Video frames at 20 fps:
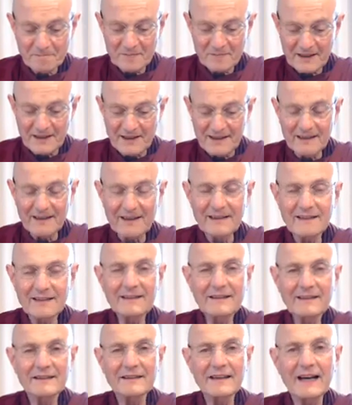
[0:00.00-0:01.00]

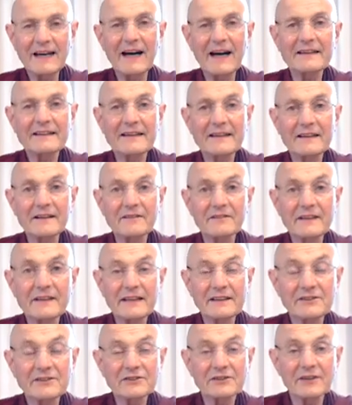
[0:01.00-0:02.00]
The idea of
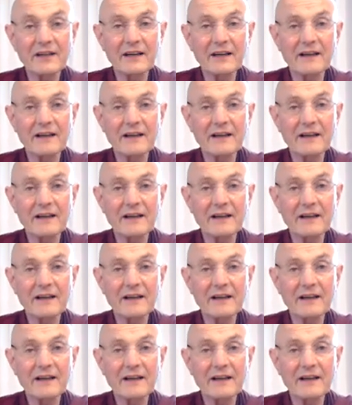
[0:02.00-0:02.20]
this,